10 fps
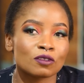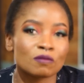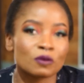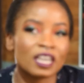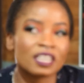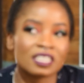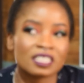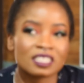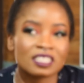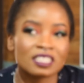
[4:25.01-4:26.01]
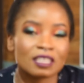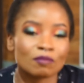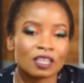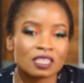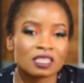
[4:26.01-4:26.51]
You should be angry at a
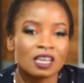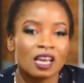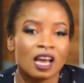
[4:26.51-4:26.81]
system that